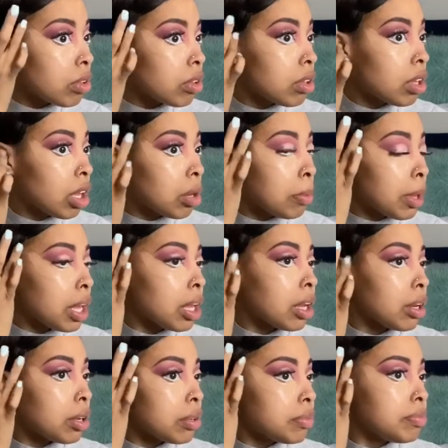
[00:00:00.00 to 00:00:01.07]
Cut on my
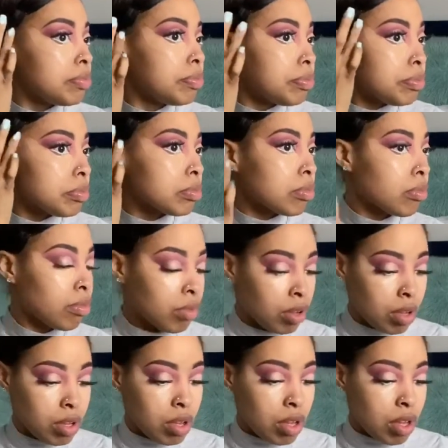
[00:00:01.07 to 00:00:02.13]
hair.
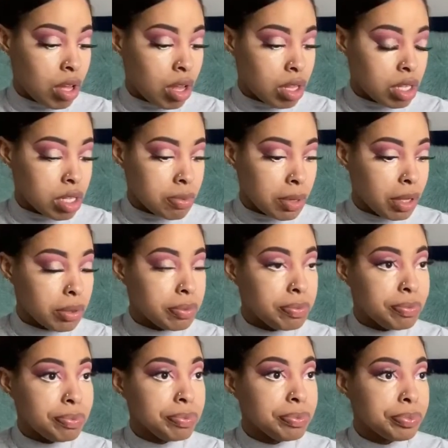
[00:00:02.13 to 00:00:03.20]
All is well.
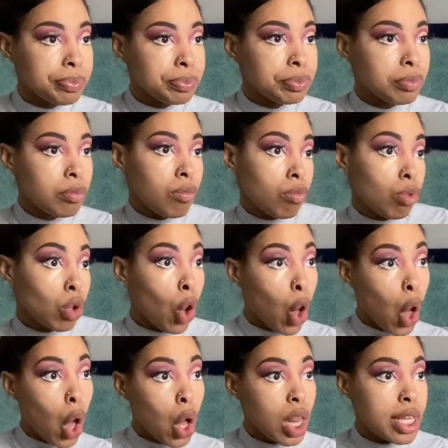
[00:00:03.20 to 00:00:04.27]

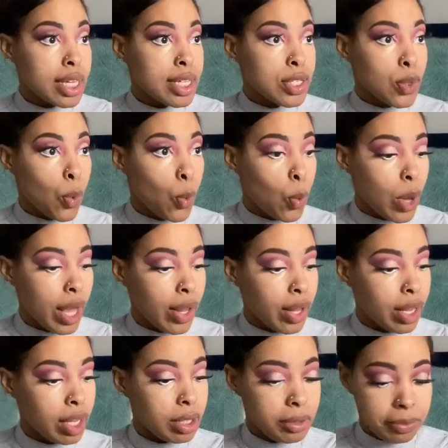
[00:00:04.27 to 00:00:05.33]
All is well.